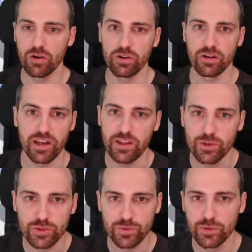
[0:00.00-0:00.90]
or any
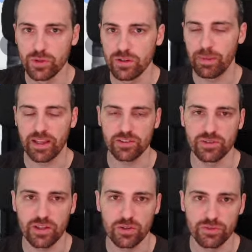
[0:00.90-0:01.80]
useful
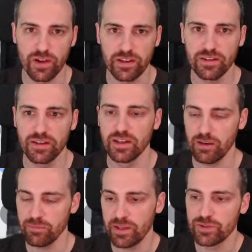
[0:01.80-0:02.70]
application that you find,
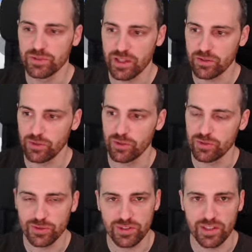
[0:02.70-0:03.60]
and make sure that you
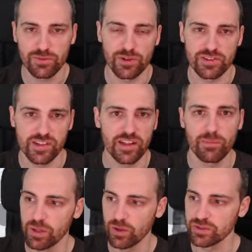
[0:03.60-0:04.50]
don't use this for
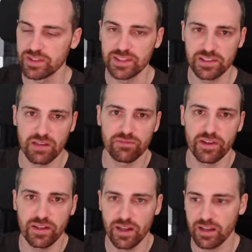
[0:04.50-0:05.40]
cheating because this is
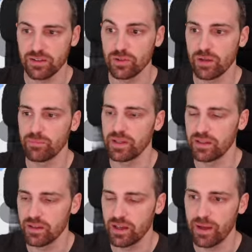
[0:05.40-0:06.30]
unfair and you can
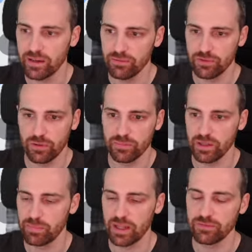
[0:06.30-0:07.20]
be banned from
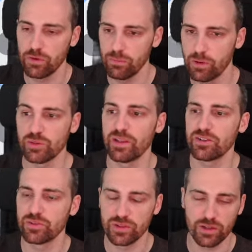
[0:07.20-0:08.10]
the platform. So make
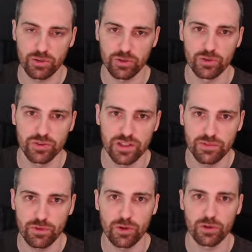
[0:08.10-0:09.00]
sure that you use
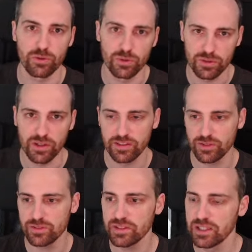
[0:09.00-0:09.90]
this for good
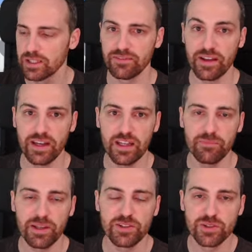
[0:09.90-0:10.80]
reasons. Finally,
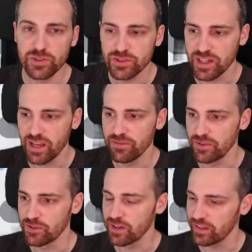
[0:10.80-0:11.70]
make sure to subscribe if
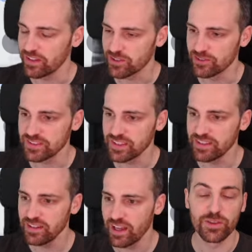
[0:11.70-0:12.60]
you like this
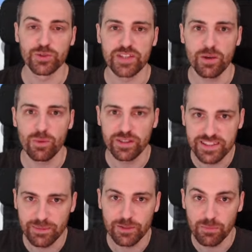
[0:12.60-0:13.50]
content and to check what
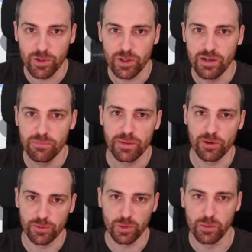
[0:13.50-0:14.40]
is the best model
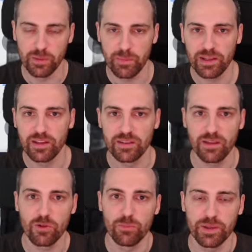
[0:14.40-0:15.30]
because we will be making
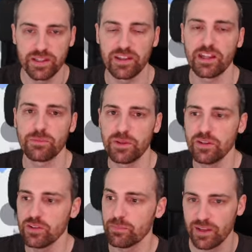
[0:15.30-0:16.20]
them compete in the next
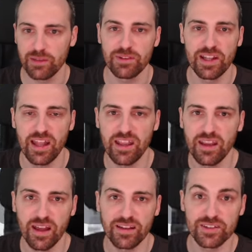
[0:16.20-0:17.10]
video. So give it a
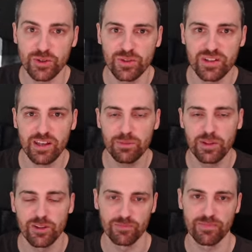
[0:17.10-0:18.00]
like and see you in the next
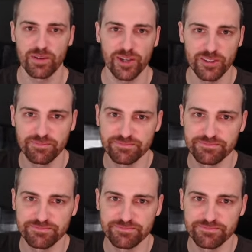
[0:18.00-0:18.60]
video. Bye bye.